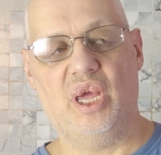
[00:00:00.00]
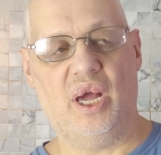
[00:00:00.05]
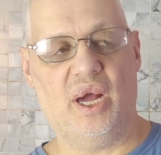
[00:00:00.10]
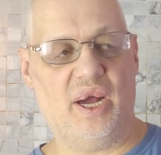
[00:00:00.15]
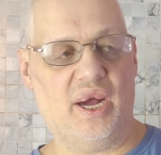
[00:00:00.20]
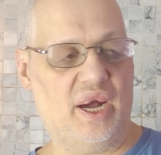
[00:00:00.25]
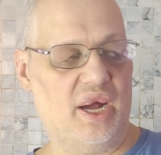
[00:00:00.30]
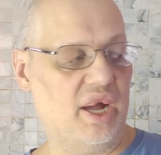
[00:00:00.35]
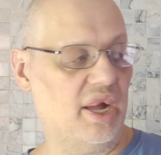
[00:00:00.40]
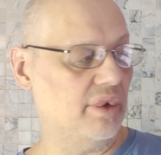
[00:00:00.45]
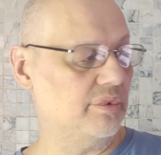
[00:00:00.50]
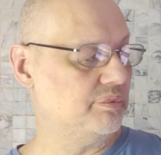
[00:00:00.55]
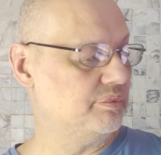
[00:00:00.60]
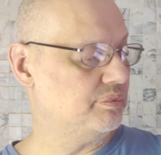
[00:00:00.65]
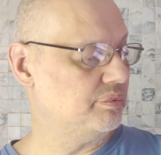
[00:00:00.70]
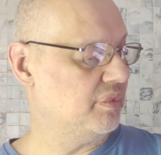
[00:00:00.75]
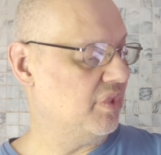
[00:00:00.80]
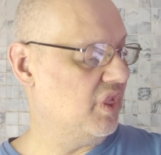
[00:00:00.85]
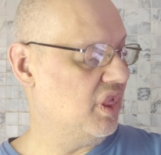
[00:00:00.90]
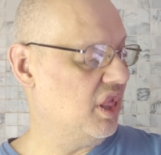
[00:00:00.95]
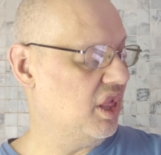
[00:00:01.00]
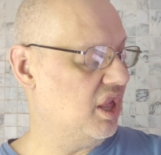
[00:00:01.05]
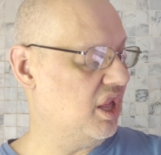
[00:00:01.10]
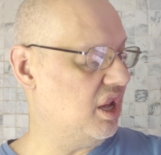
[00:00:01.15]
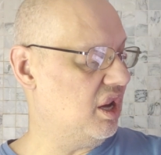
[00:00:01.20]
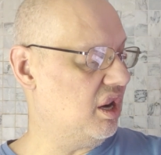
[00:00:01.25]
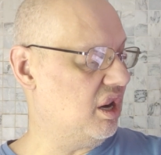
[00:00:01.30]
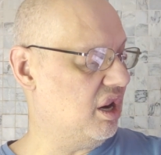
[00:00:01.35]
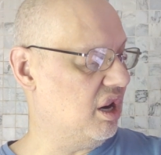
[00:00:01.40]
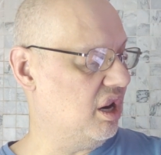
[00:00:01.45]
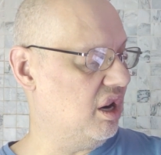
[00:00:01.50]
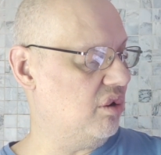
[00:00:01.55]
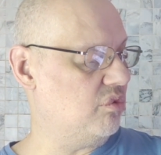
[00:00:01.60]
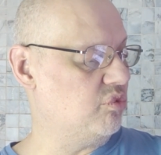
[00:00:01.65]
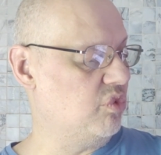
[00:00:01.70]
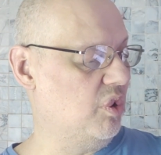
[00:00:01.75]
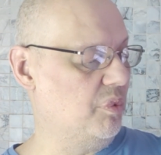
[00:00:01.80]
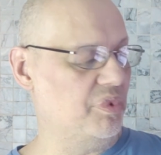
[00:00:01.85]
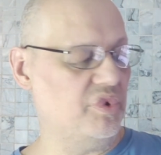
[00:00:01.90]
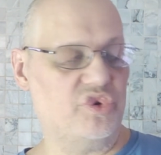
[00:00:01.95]

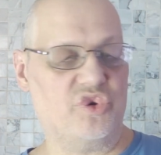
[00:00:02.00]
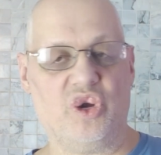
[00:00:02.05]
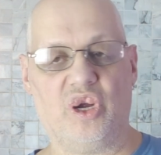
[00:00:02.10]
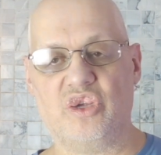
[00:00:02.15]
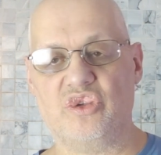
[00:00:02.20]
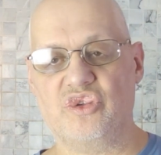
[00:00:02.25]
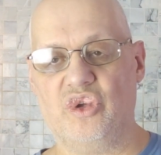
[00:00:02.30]
We'll be direct